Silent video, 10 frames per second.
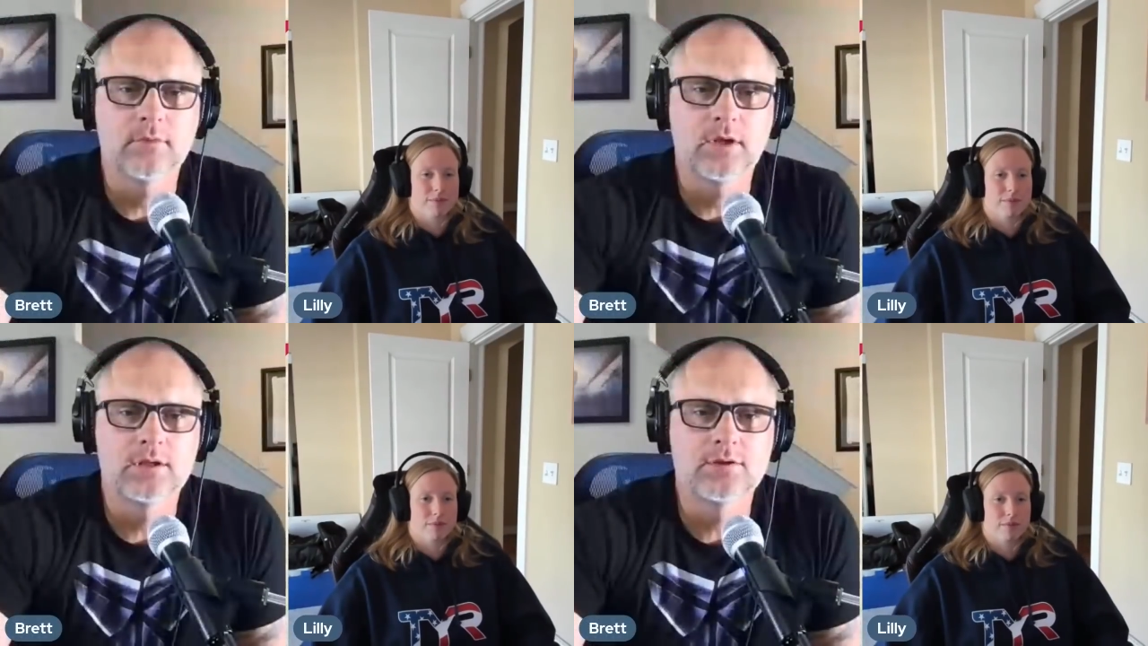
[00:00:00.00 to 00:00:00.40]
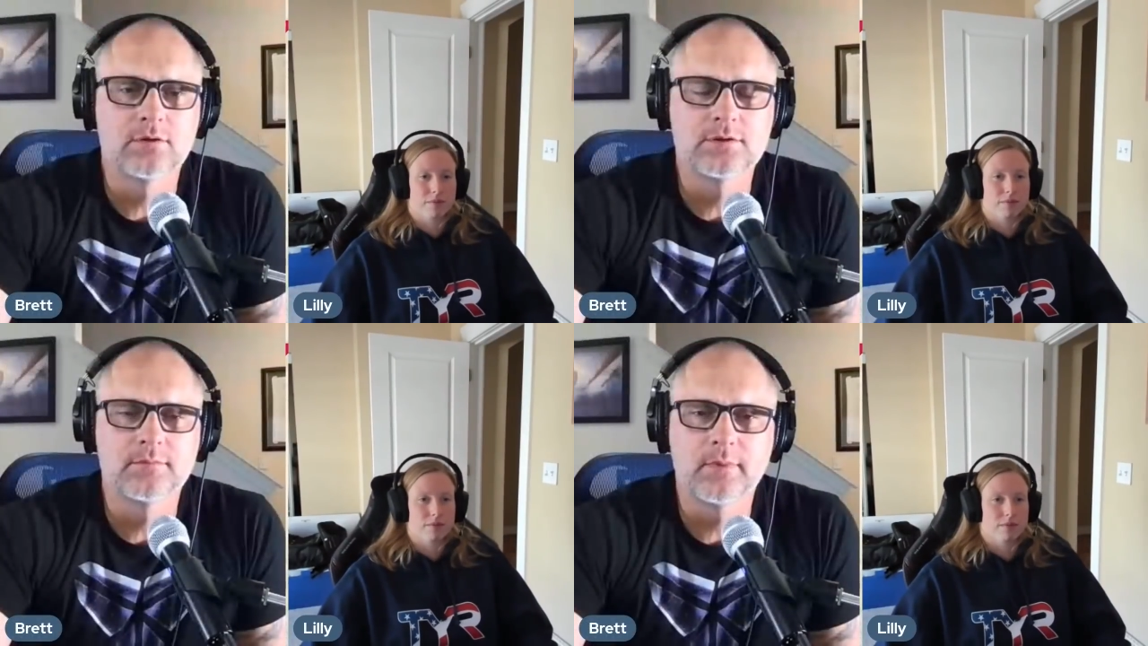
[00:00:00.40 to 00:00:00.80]
Speaker 1: that's
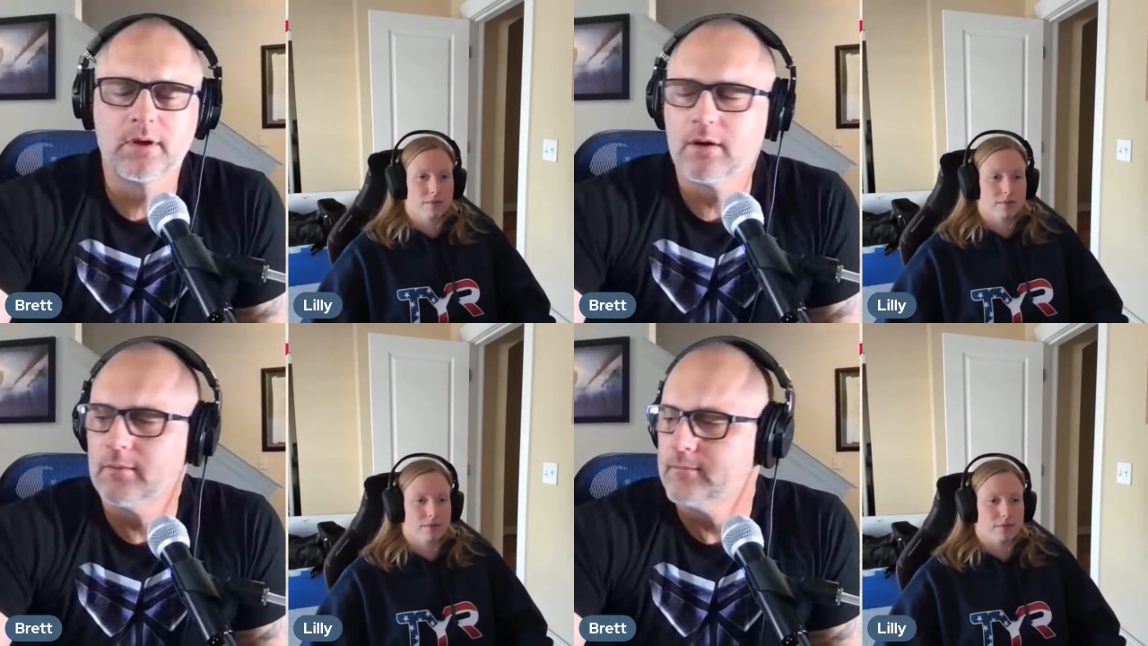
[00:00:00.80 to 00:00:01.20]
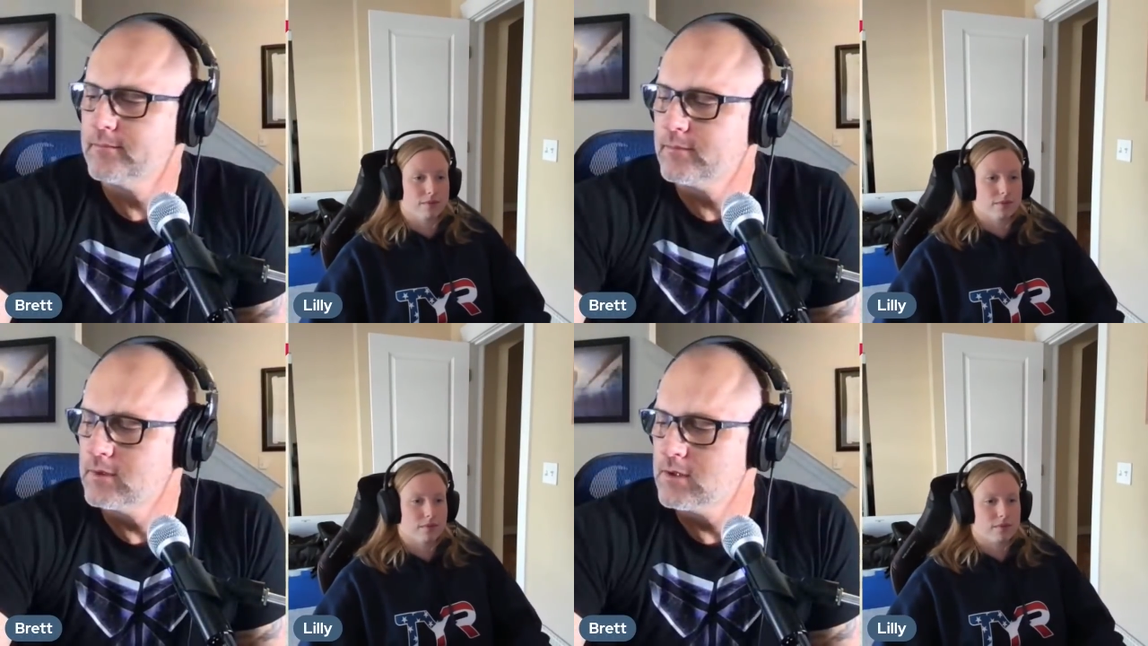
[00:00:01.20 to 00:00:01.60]
awesome um
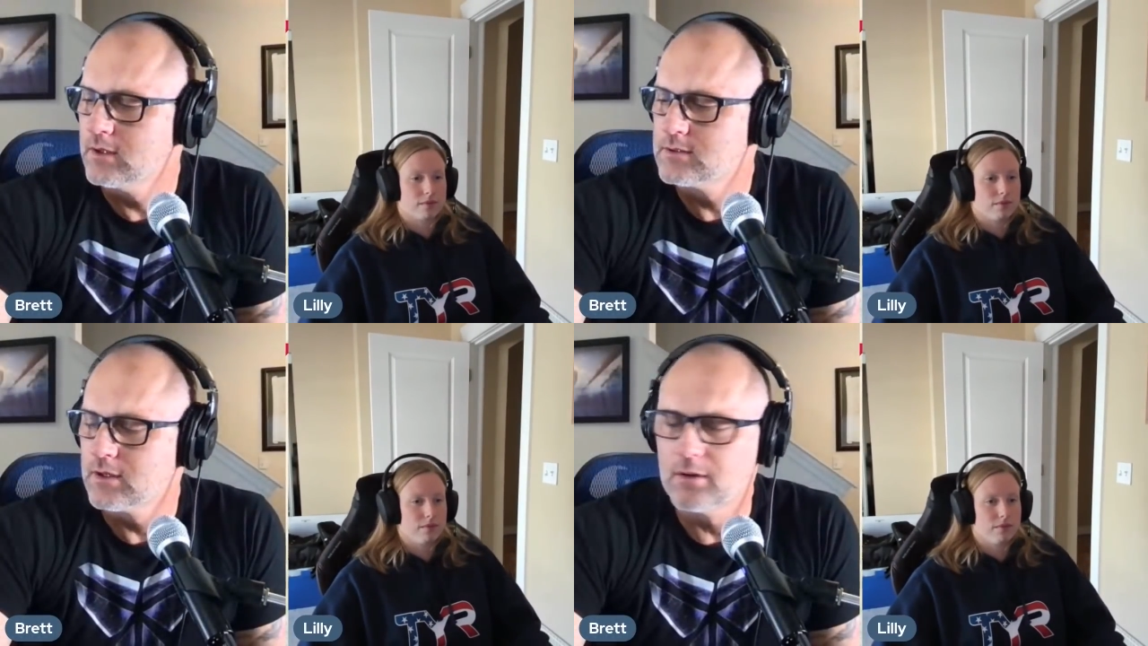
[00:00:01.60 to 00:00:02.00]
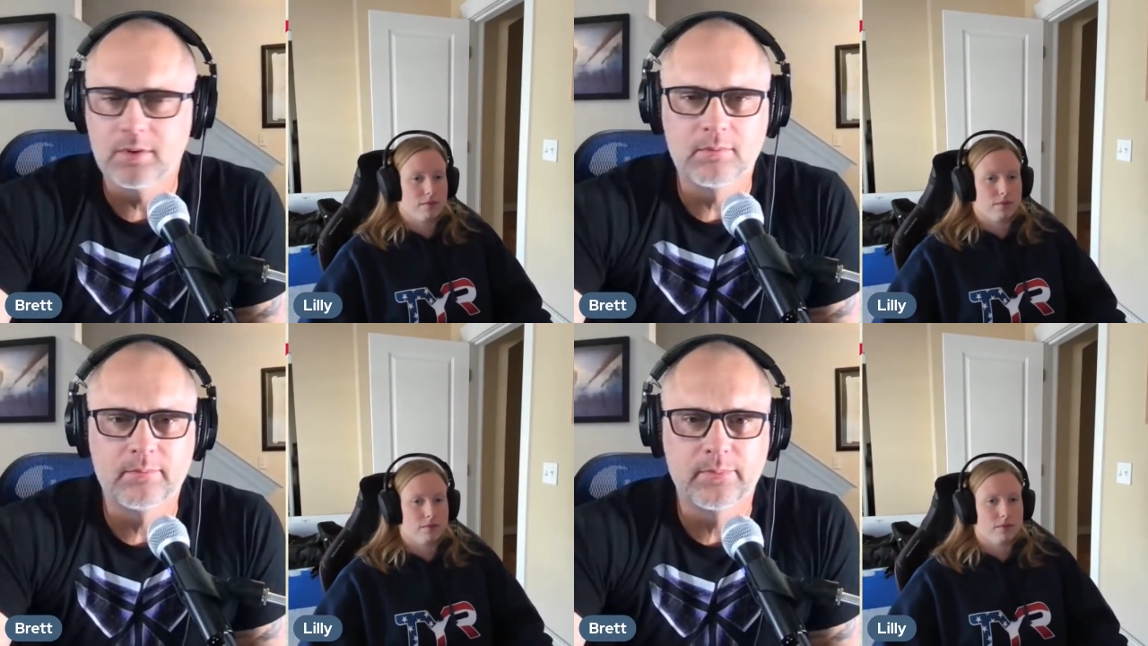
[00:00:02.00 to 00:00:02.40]
it, it's going to
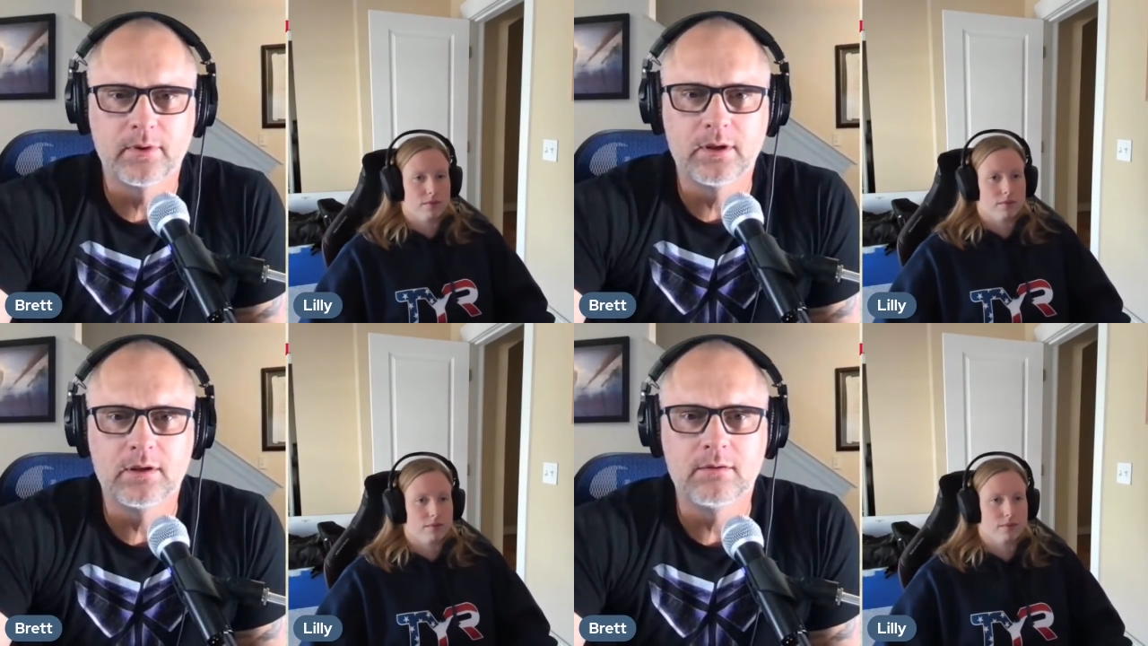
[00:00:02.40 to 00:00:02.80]
be pretty